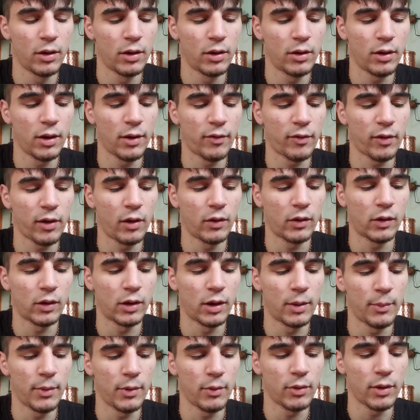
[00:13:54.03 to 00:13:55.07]
not Skeleton
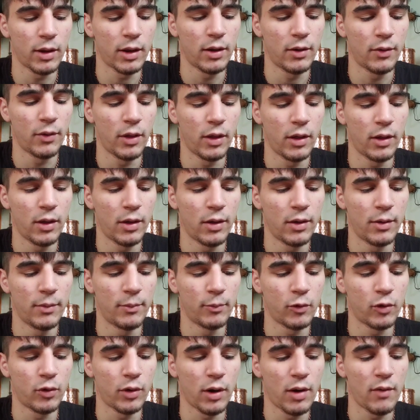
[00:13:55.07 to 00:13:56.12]
Army, what the hell,
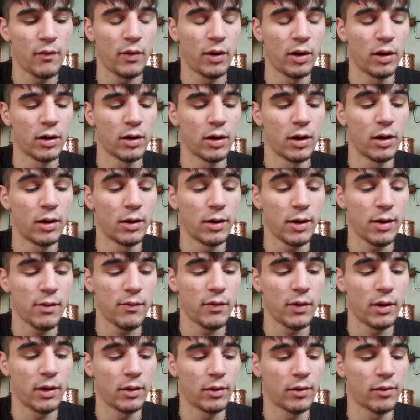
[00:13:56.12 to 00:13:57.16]
the Graveyard on
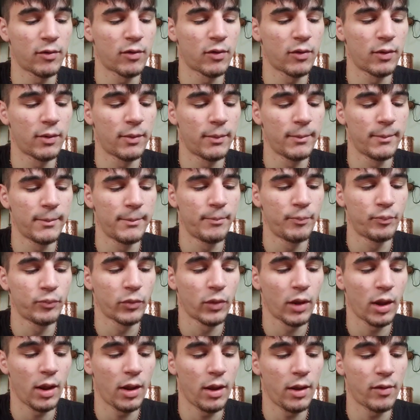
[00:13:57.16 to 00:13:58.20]
defense.
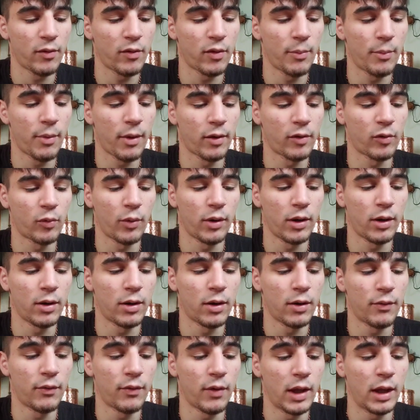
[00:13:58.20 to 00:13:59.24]
It's the best way to
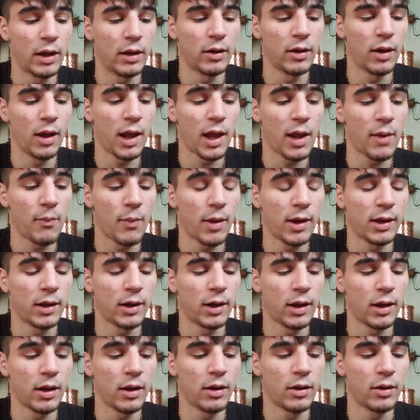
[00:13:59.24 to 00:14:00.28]
defend a Mega
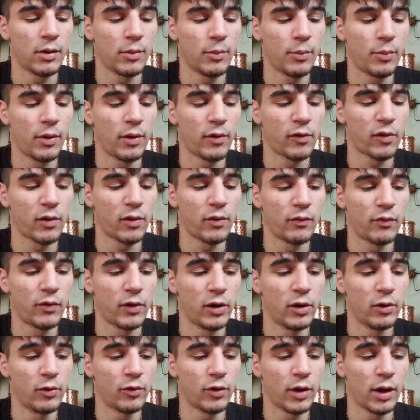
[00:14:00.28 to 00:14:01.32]
Knight plus
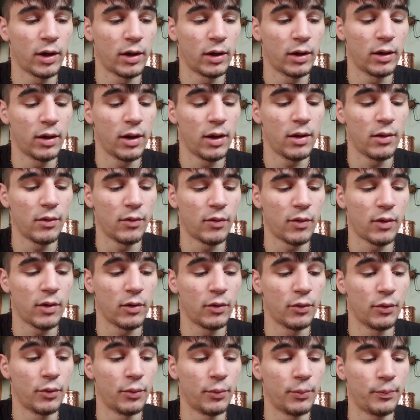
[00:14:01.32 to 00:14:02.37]
Inferno Dragon in
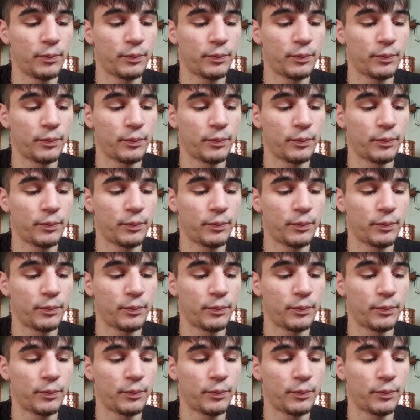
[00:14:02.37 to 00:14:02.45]
single.